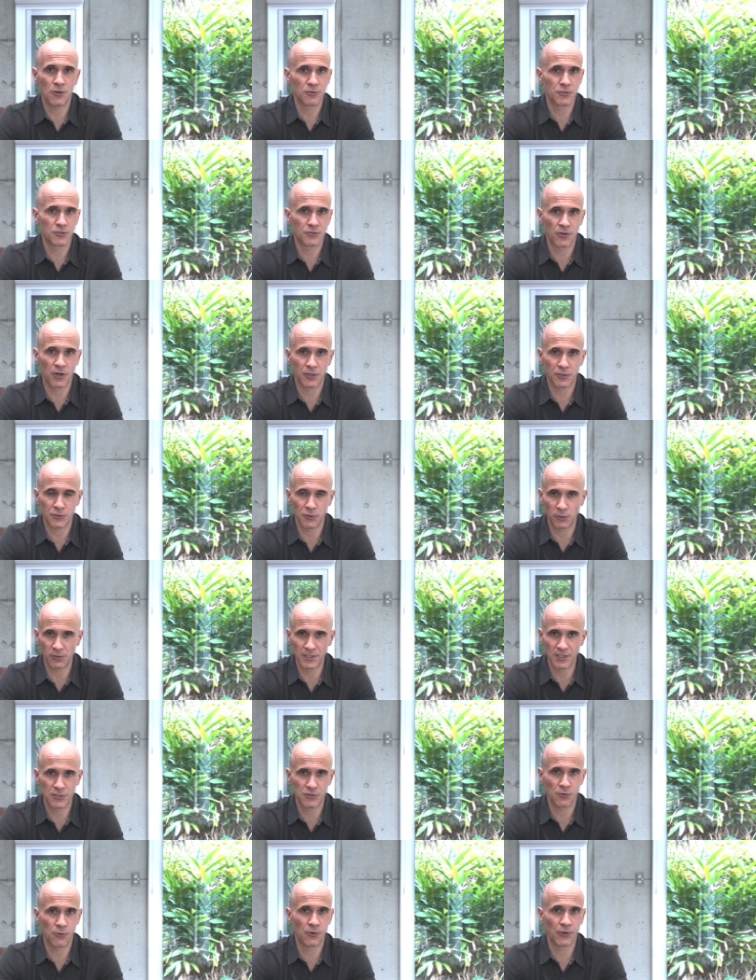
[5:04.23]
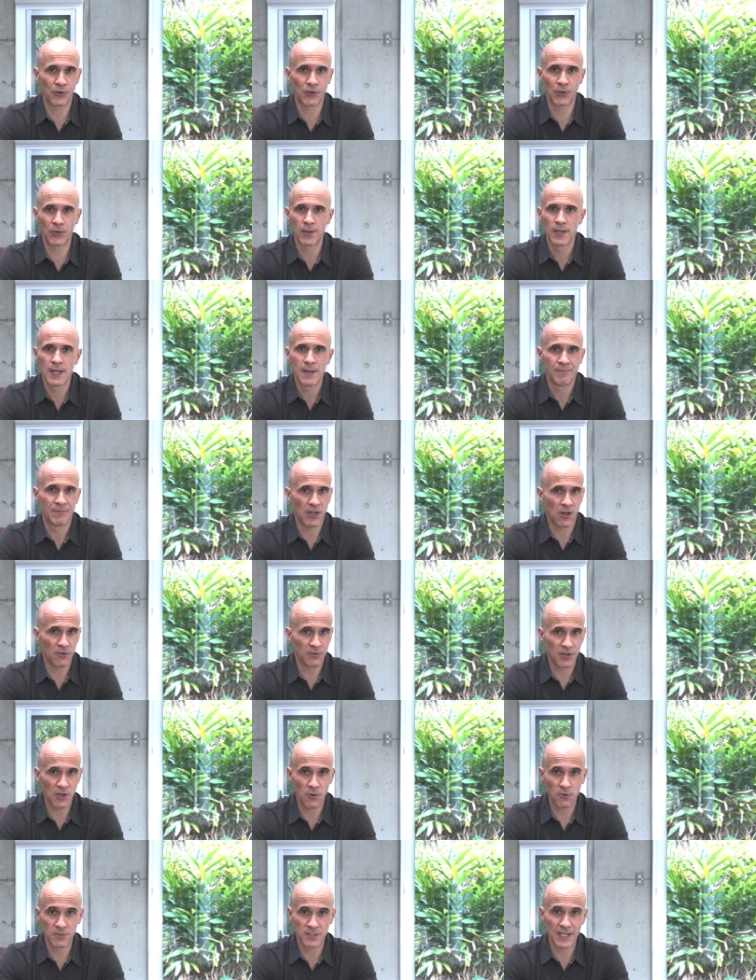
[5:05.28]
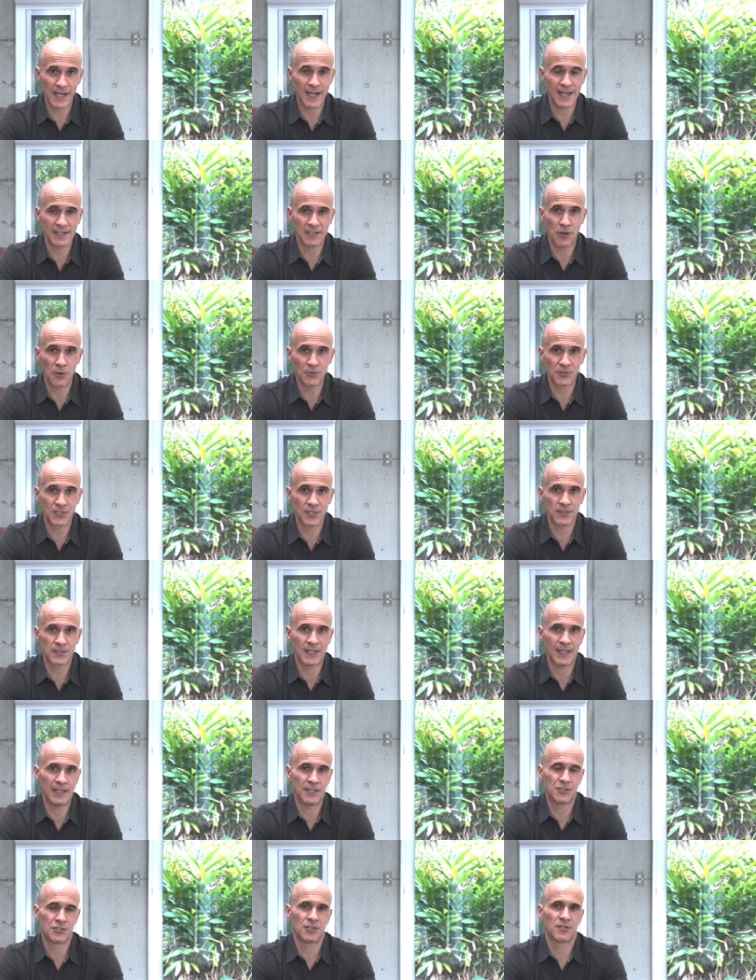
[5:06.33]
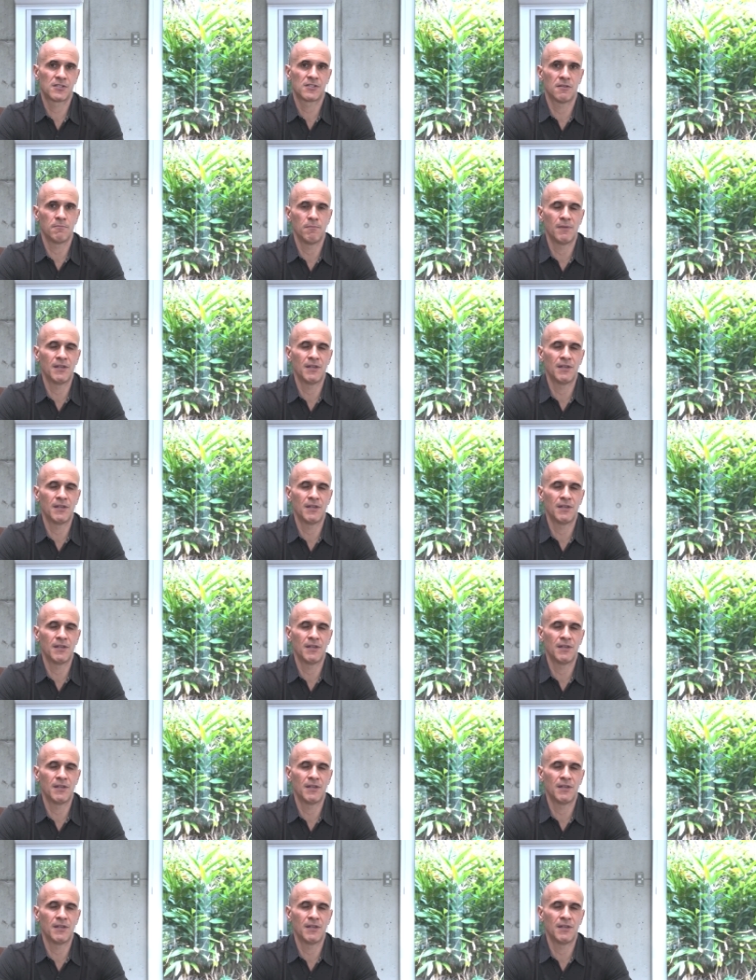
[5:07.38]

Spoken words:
no structural disorder, no known diagnosis, and it's just a